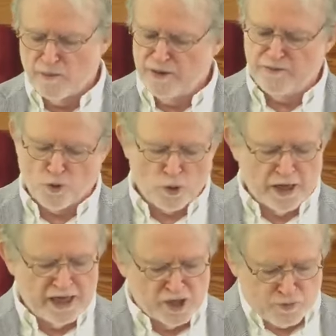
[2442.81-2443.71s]

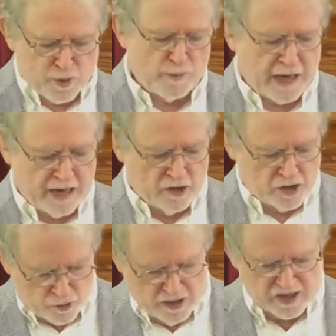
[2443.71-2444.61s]
before he is
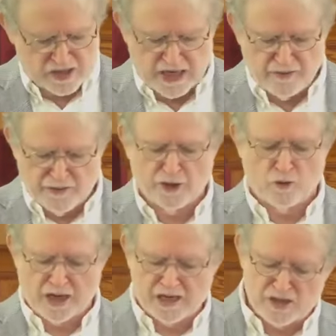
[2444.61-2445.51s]
prepared to receive the
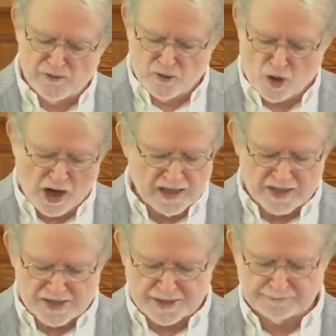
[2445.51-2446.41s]
grace of
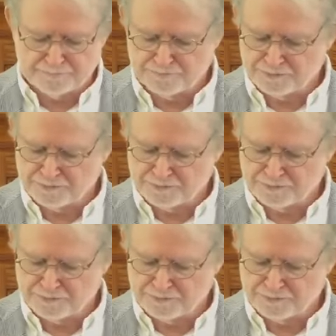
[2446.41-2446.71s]
Christ.